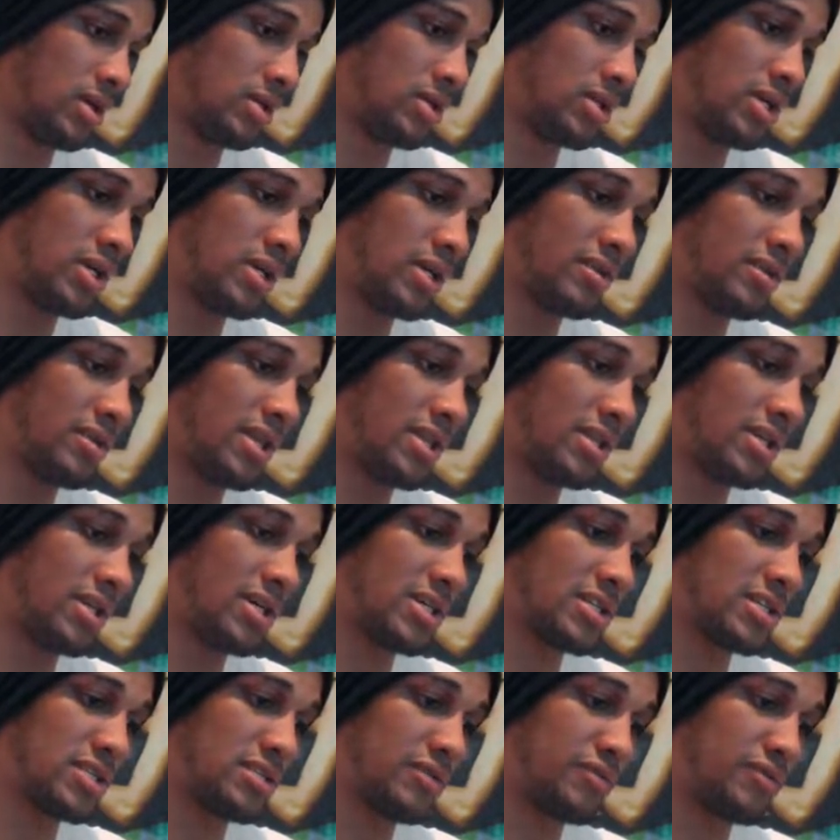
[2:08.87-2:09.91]
Later then
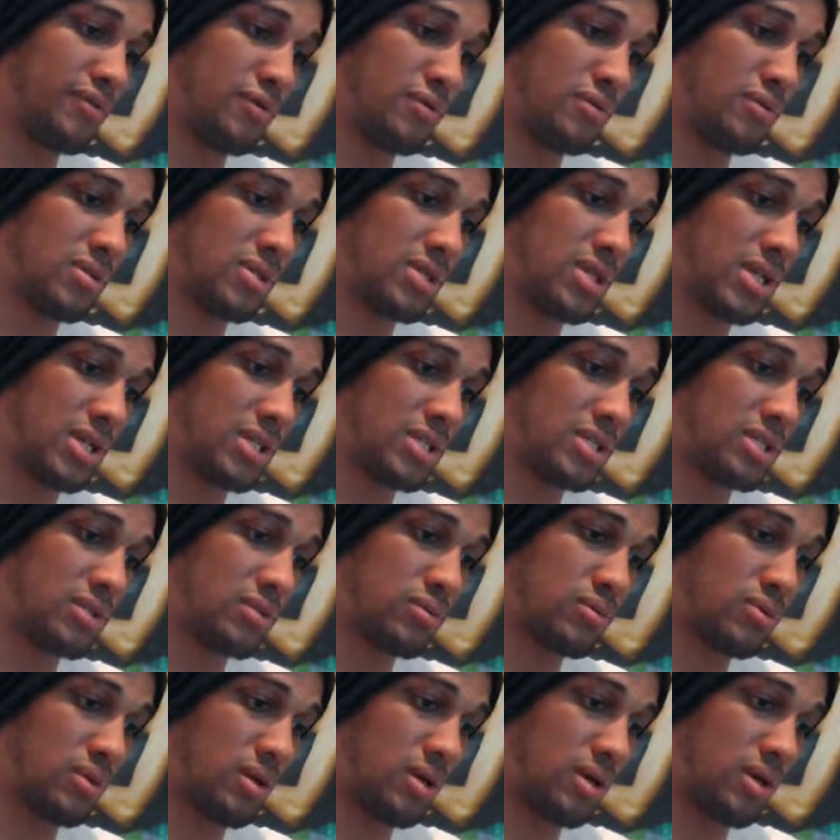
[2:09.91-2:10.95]
lands a few kicks,
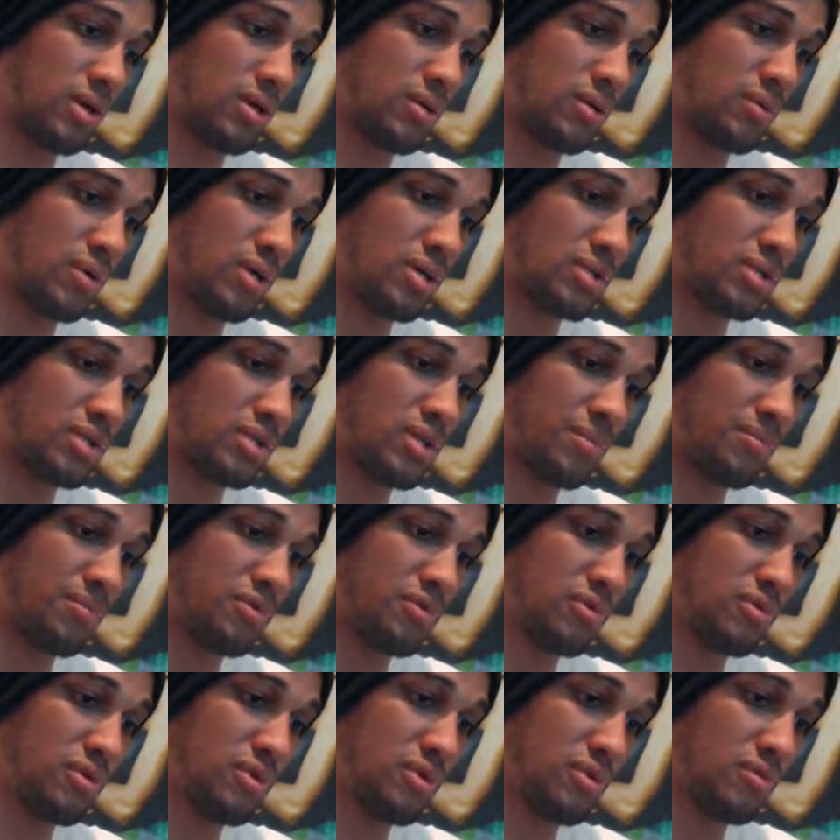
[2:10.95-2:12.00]
runs up
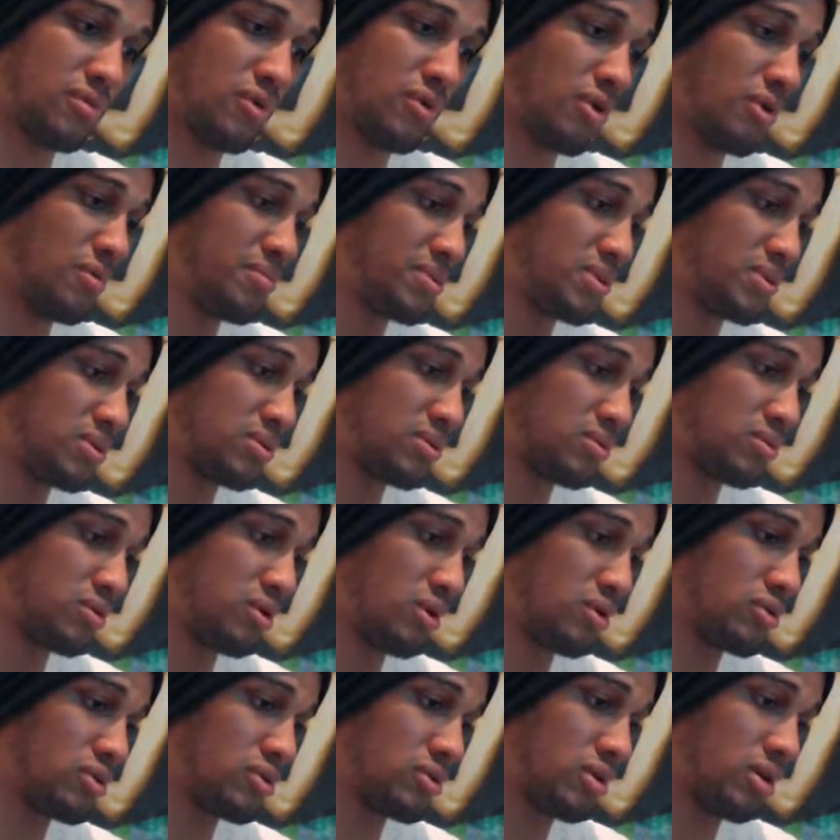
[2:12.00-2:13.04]
to the ropes,
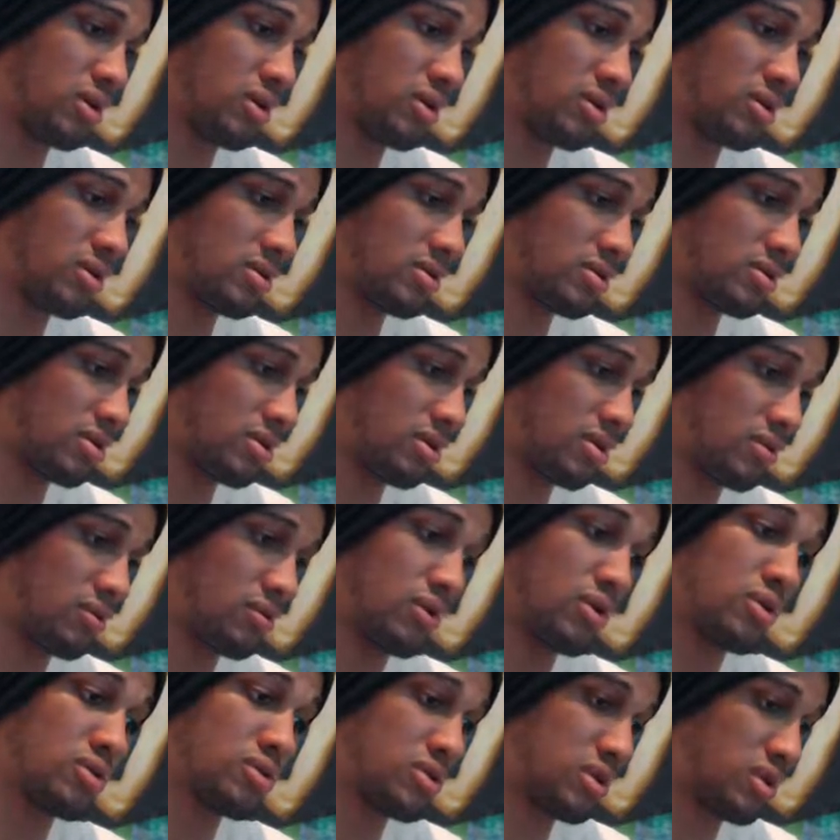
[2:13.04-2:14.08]
rolls
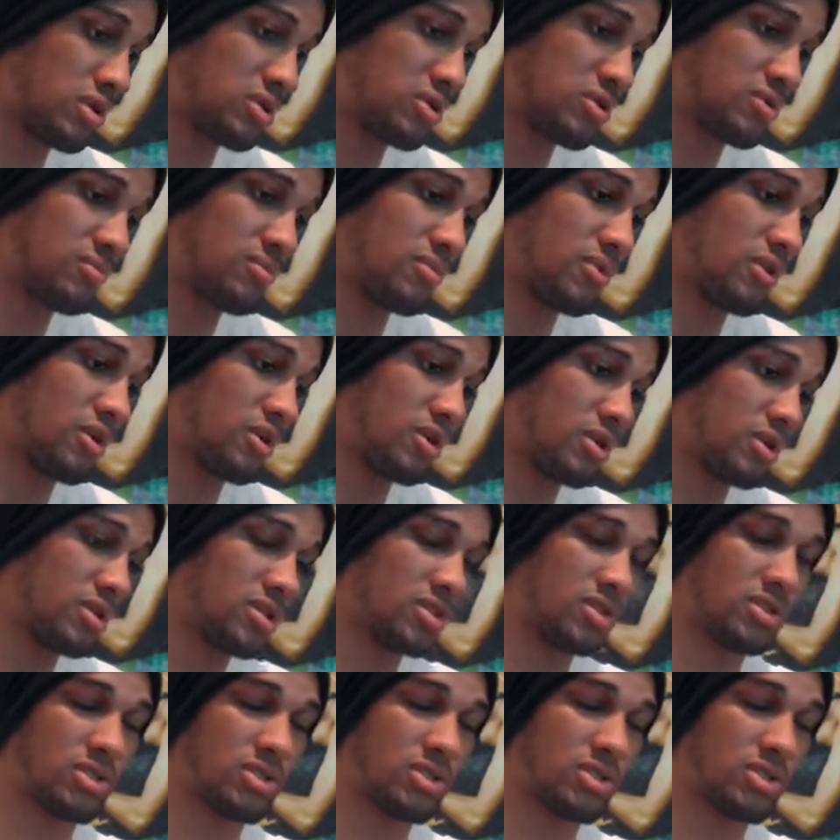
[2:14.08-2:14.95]
onto Marty.